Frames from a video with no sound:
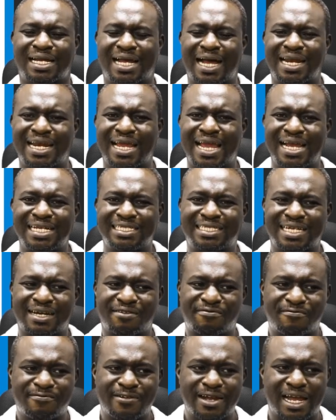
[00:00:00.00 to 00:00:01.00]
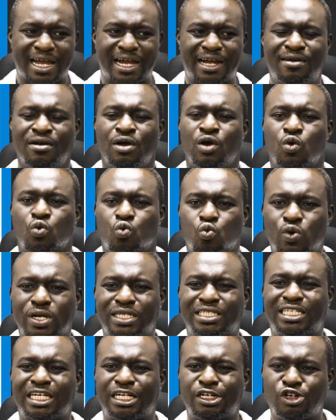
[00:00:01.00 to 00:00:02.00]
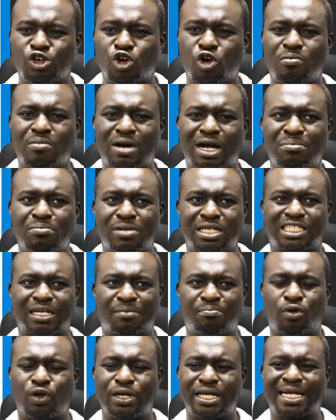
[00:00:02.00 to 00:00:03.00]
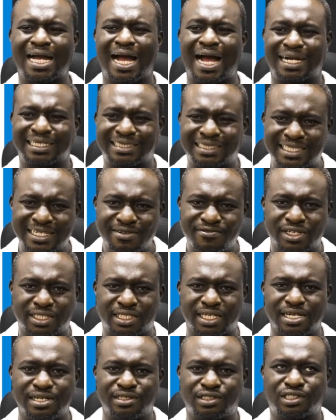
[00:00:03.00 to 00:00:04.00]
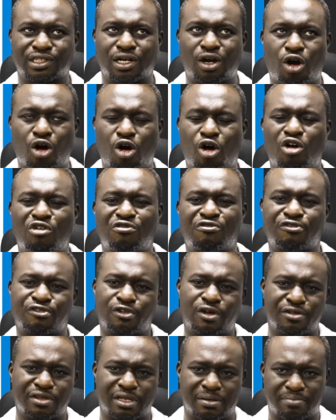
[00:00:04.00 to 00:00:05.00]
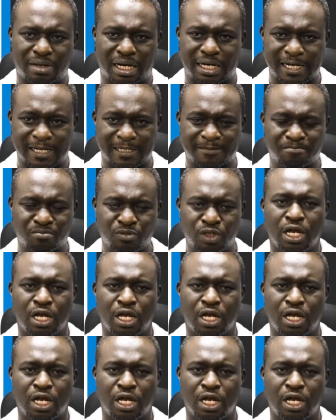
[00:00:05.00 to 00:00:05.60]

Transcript: can interfere with the normal metabolic activities of the body.